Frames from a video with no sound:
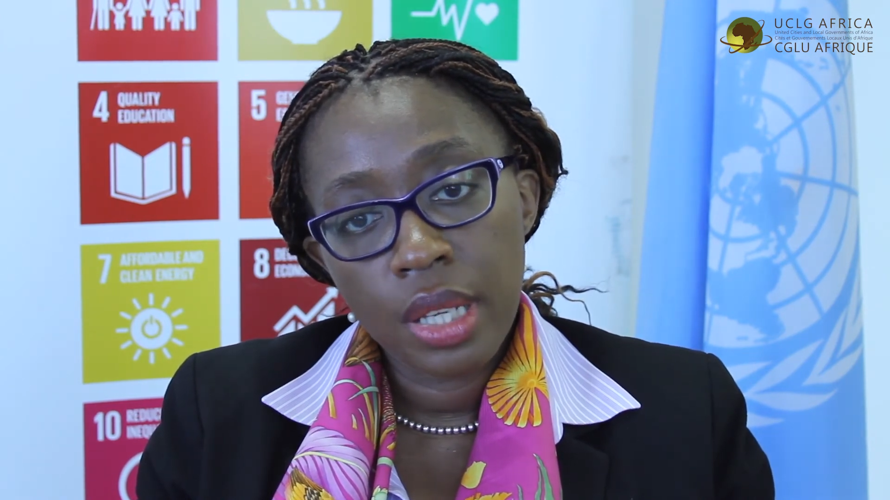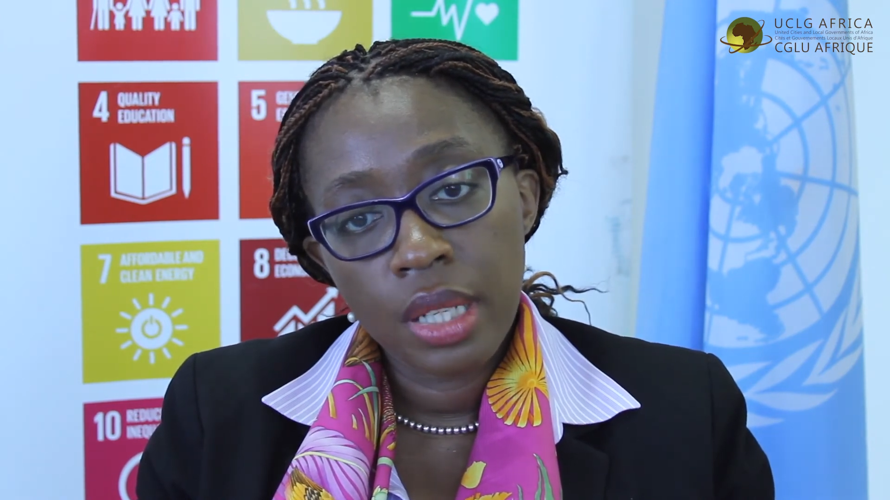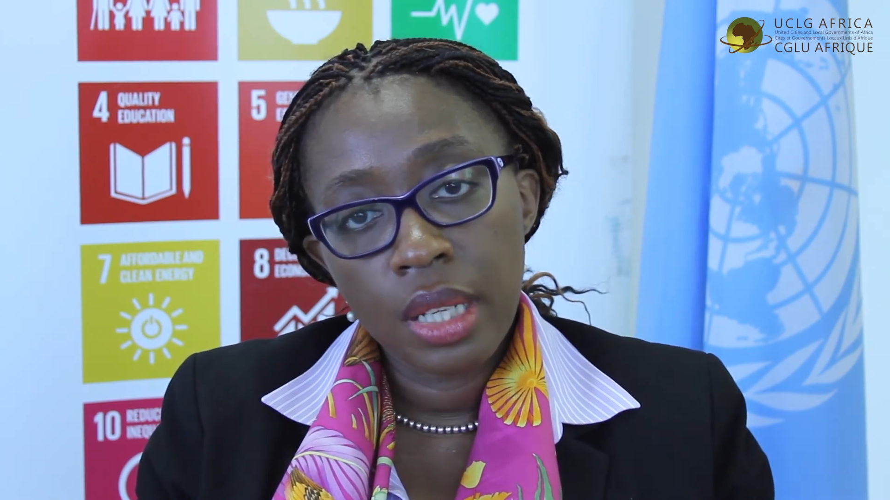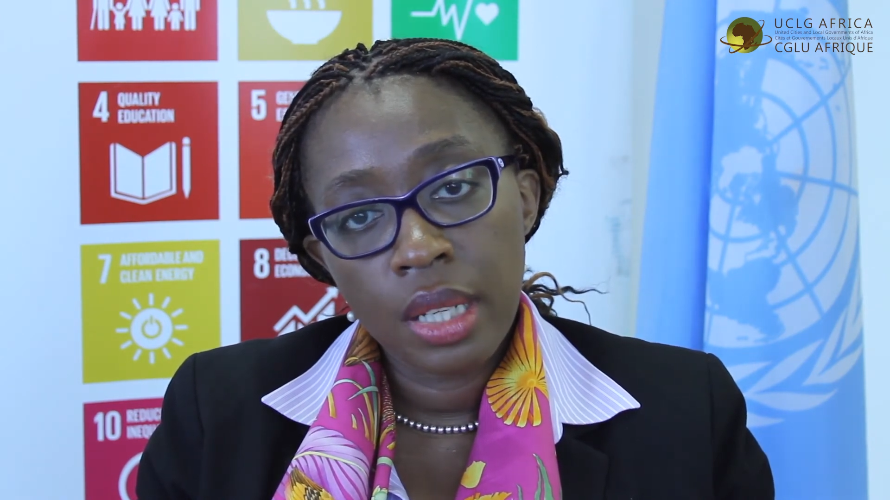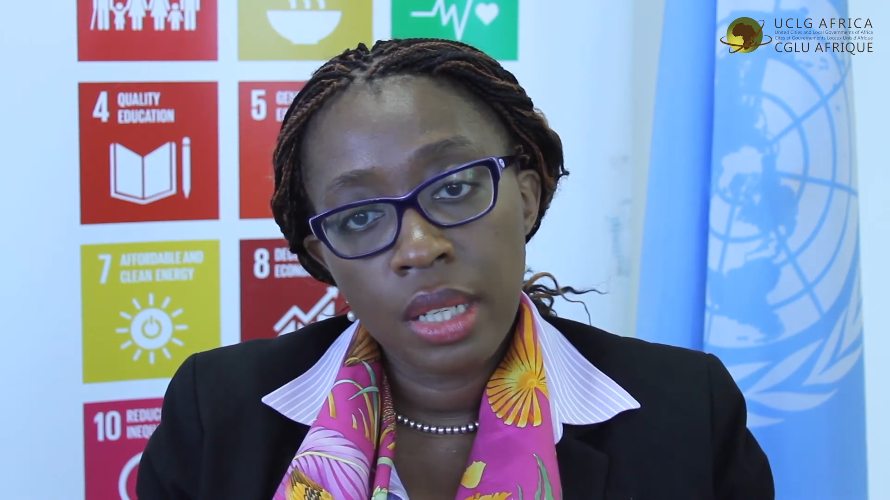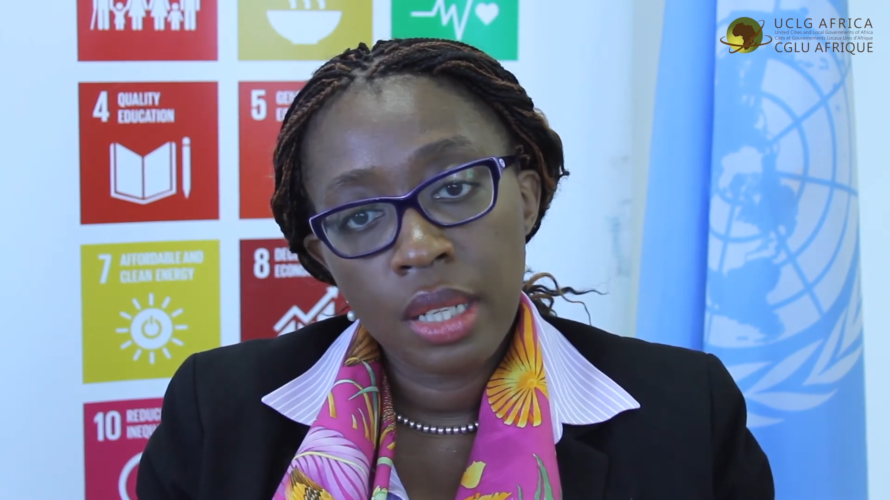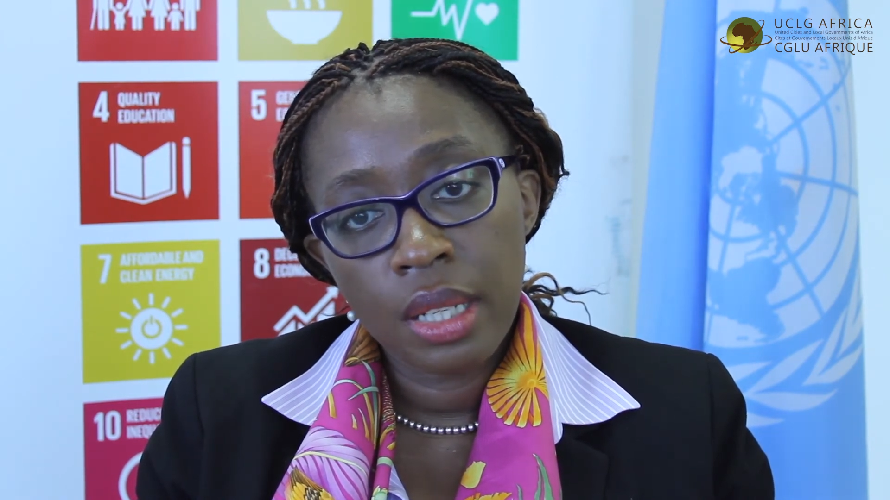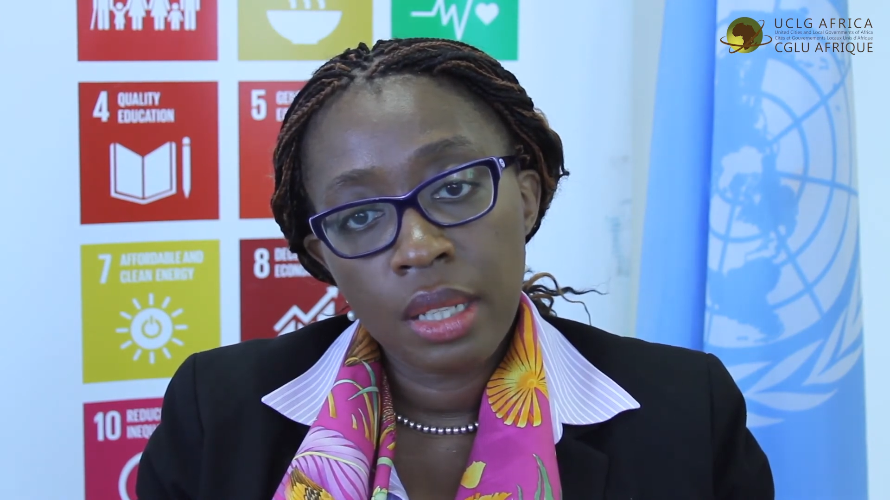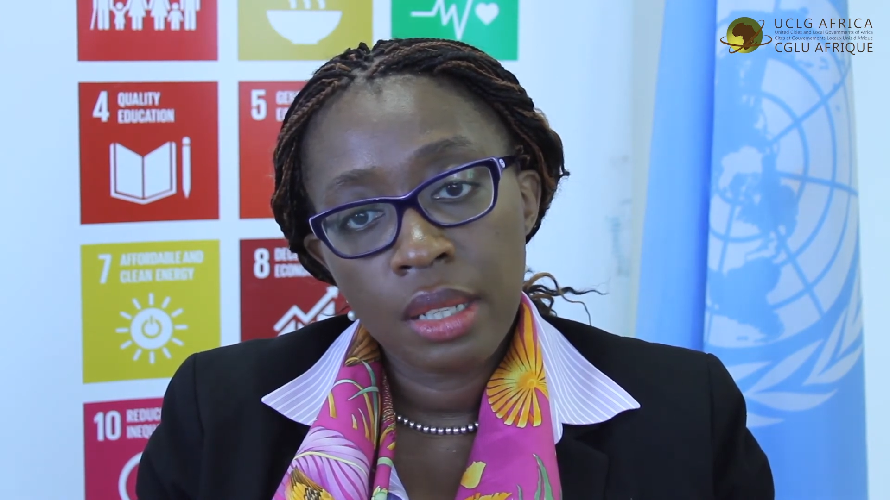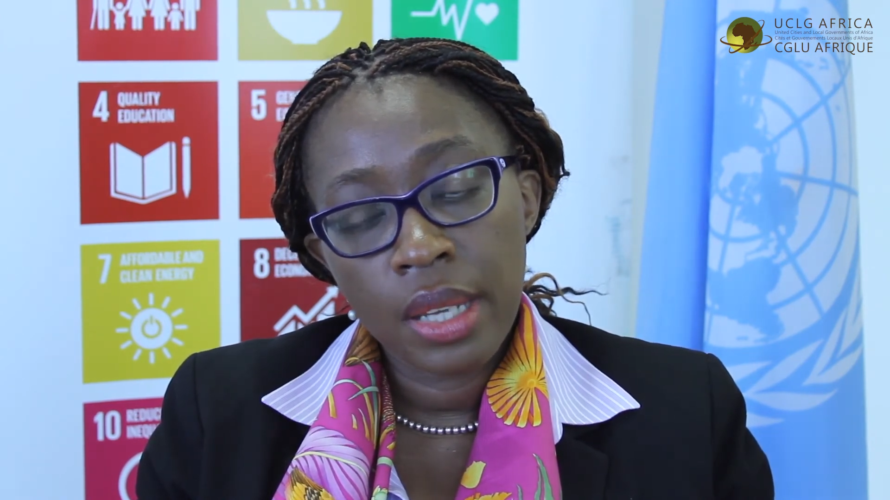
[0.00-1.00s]

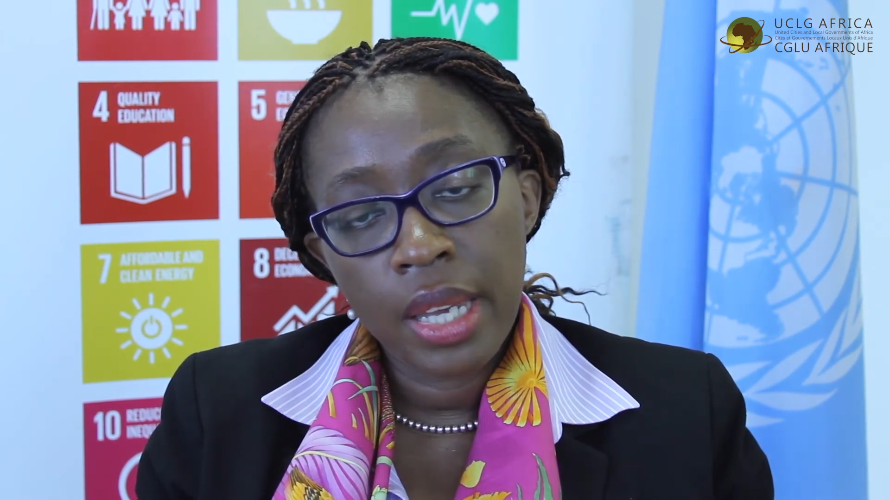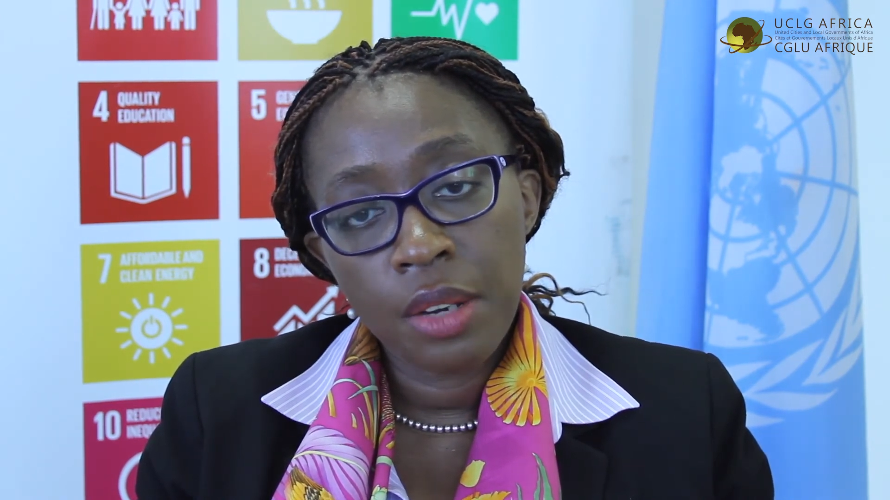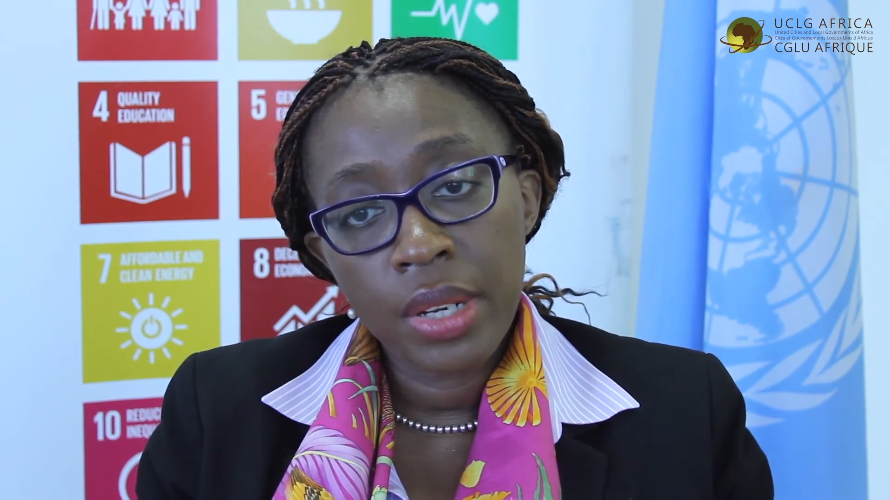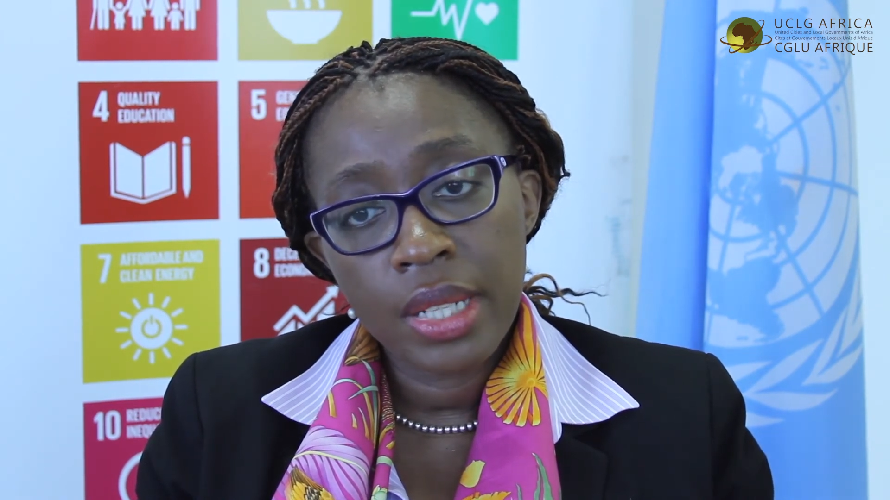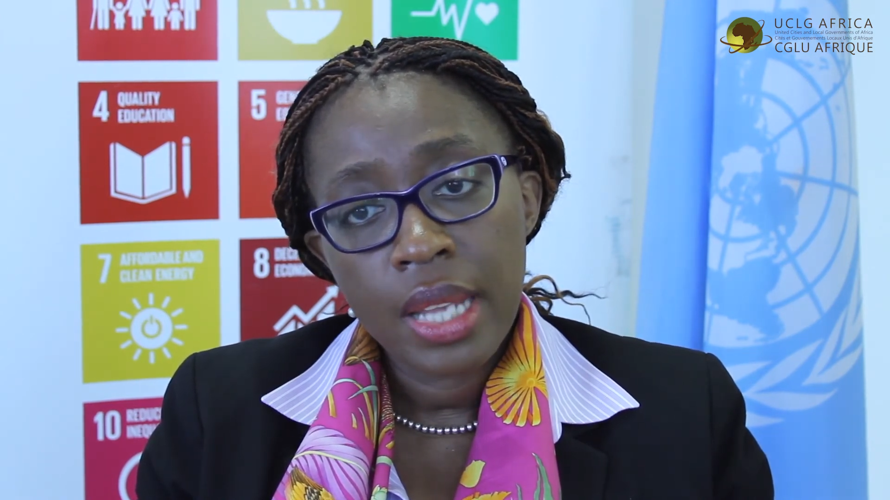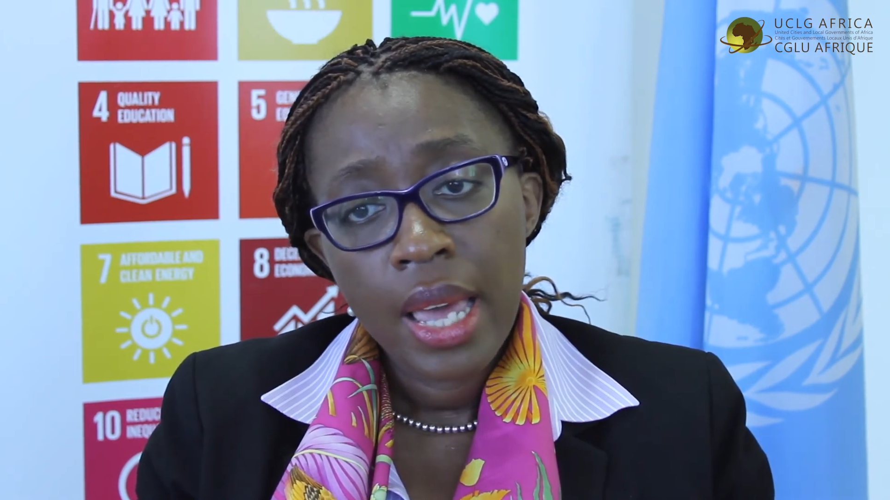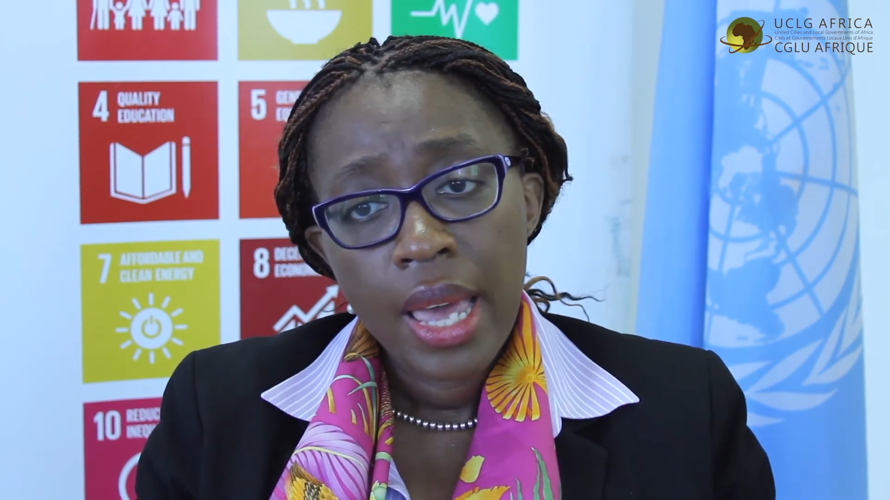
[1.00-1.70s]
in the areas.